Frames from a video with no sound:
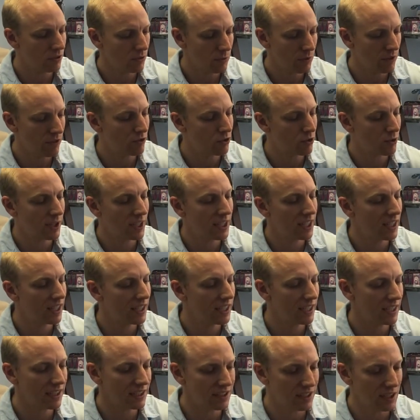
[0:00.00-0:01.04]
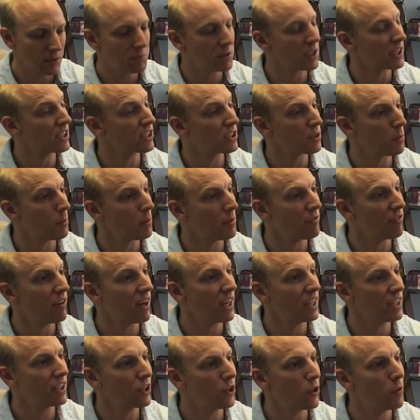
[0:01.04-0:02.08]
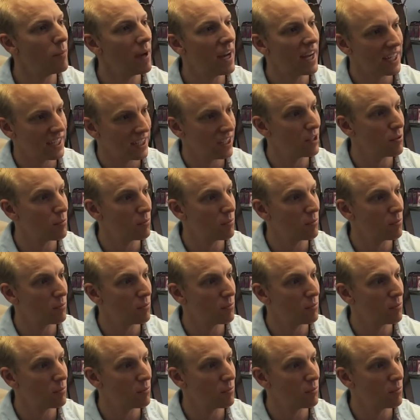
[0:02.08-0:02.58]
we've treated it, it seems like it's going to be fine to go back into